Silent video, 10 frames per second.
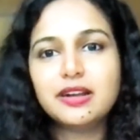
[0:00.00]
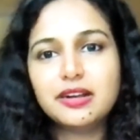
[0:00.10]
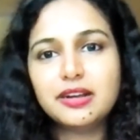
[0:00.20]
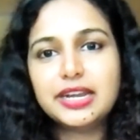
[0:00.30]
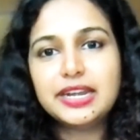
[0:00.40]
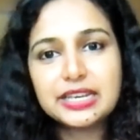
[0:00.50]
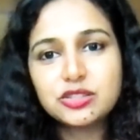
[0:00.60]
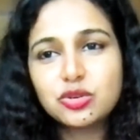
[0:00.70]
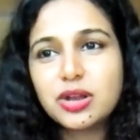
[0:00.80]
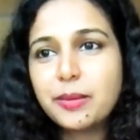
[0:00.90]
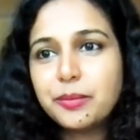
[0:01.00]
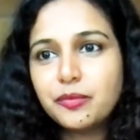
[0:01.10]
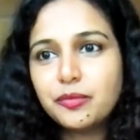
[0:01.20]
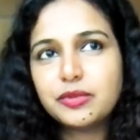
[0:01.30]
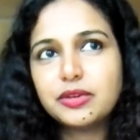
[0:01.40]
It has to
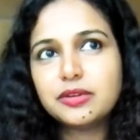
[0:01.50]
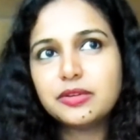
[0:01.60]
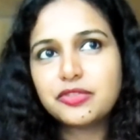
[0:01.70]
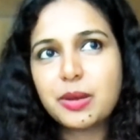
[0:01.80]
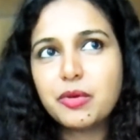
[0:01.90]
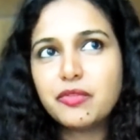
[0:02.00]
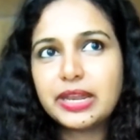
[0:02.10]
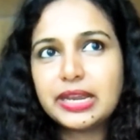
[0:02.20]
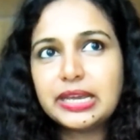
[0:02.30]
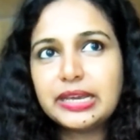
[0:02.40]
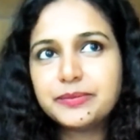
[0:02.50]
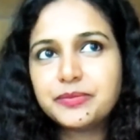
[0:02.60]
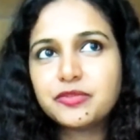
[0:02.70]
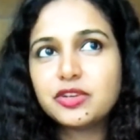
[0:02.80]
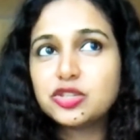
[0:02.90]
come from a very,
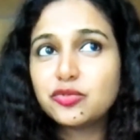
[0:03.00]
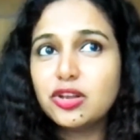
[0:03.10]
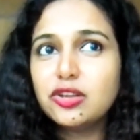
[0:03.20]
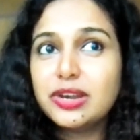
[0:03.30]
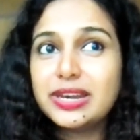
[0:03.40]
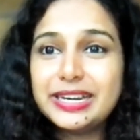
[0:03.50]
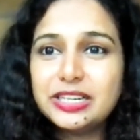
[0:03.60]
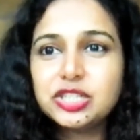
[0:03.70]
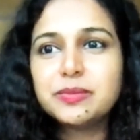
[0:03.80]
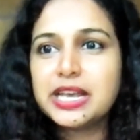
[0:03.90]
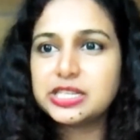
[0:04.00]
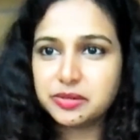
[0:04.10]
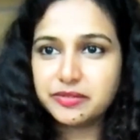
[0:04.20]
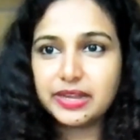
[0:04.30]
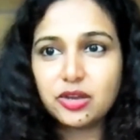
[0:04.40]
first of all, your leadership has
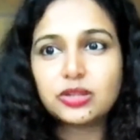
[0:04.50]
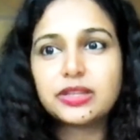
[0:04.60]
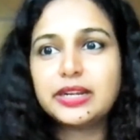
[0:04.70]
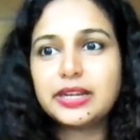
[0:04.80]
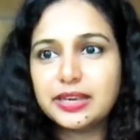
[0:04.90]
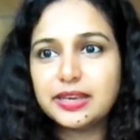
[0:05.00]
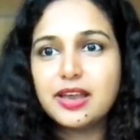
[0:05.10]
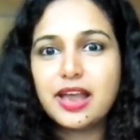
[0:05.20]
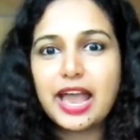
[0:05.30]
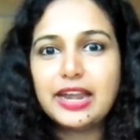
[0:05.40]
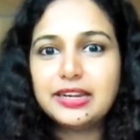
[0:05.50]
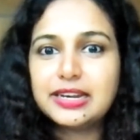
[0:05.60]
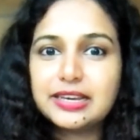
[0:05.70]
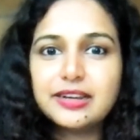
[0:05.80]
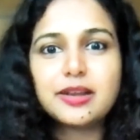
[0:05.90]
to be very authentic and
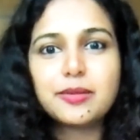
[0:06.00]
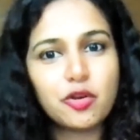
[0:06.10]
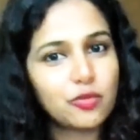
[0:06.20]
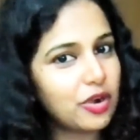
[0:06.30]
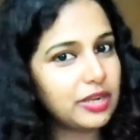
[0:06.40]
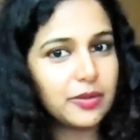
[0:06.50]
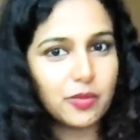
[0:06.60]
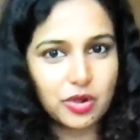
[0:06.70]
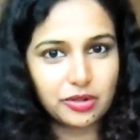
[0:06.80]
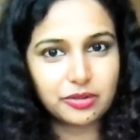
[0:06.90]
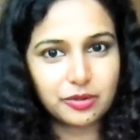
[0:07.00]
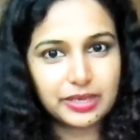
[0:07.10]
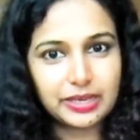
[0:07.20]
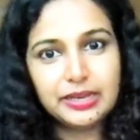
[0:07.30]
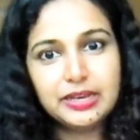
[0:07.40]
clear about what they want. Okay.